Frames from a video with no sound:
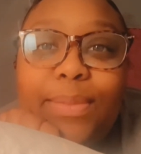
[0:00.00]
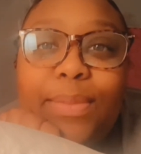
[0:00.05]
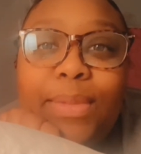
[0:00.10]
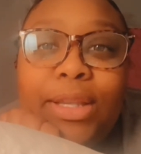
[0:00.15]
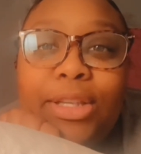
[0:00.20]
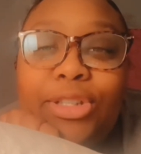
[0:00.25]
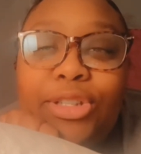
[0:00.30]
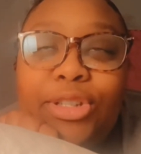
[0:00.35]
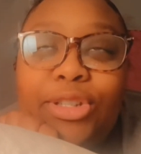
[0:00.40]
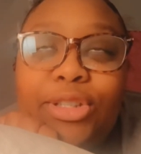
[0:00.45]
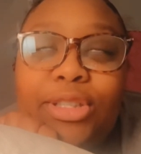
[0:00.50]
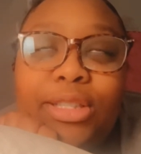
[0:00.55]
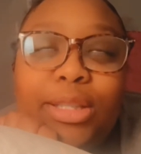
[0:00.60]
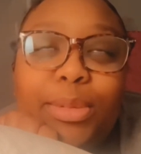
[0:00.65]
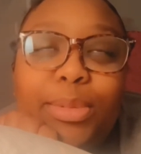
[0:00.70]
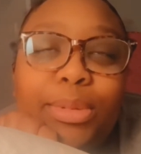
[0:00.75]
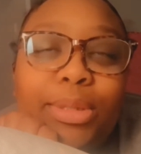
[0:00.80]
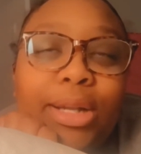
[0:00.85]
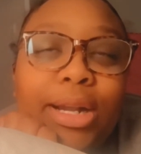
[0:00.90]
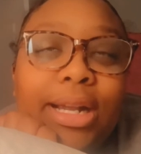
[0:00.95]
Make sure you
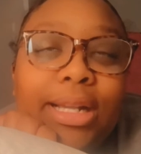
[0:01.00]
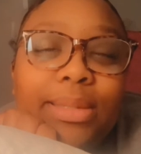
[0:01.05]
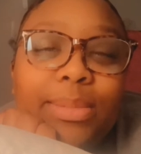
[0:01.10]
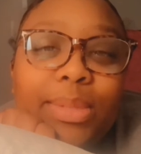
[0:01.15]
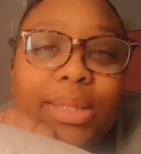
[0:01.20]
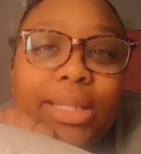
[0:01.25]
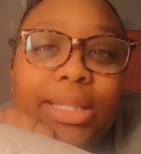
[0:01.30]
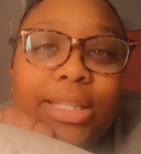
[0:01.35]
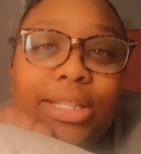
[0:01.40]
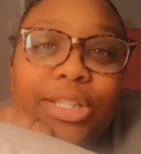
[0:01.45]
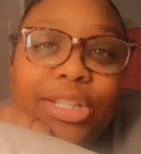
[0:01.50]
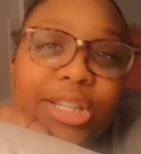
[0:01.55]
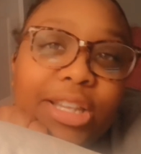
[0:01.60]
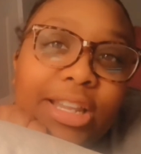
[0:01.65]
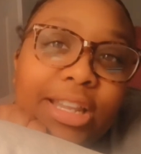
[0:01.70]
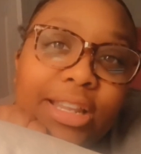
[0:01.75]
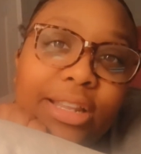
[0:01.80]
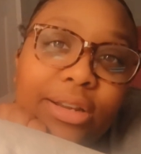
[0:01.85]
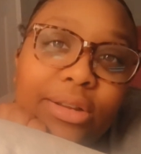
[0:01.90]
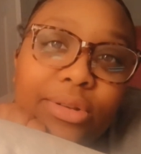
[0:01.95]
subscribe to the
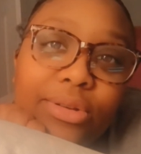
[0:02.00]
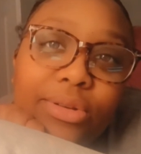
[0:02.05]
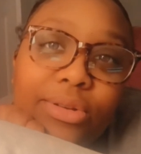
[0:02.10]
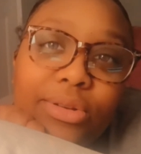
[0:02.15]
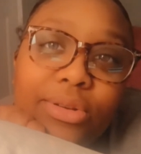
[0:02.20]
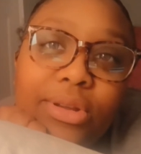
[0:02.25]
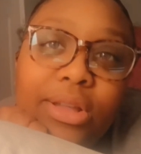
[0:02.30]
channel.